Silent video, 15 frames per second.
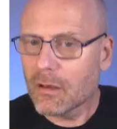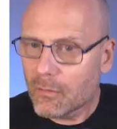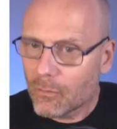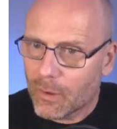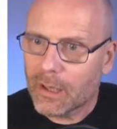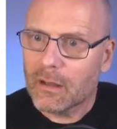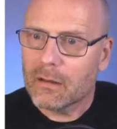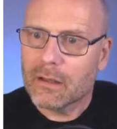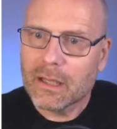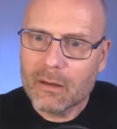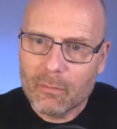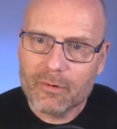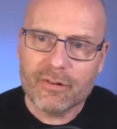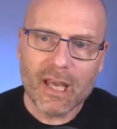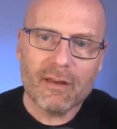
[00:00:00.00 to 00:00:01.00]
well, he
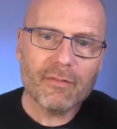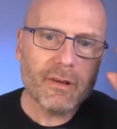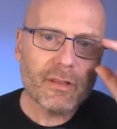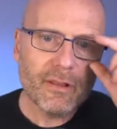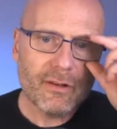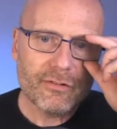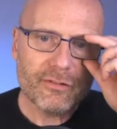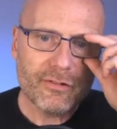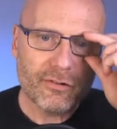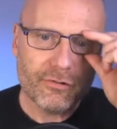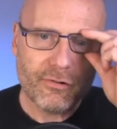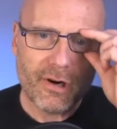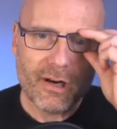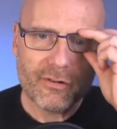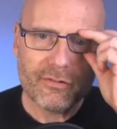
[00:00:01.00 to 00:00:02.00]
was having this
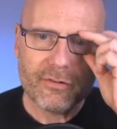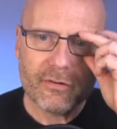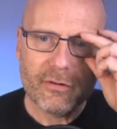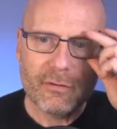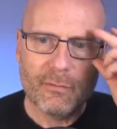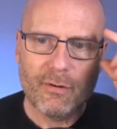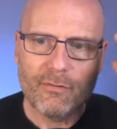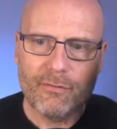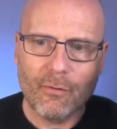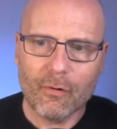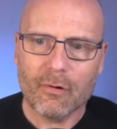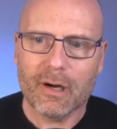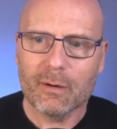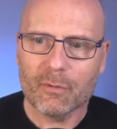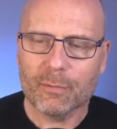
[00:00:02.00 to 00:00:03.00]
distress
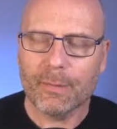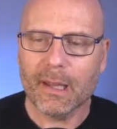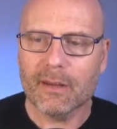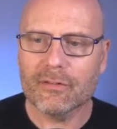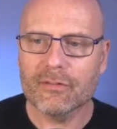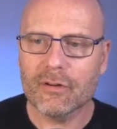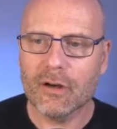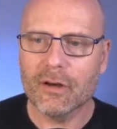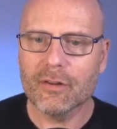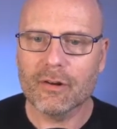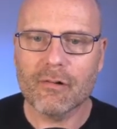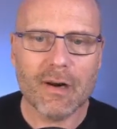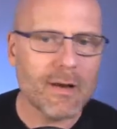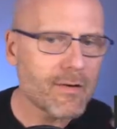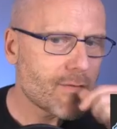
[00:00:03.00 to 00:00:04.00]
before he was placed on the
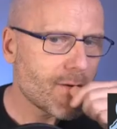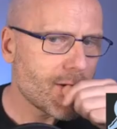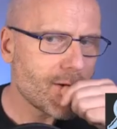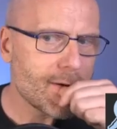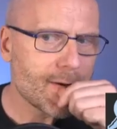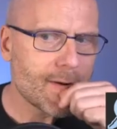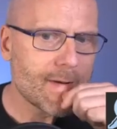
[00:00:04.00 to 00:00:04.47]
ground, right?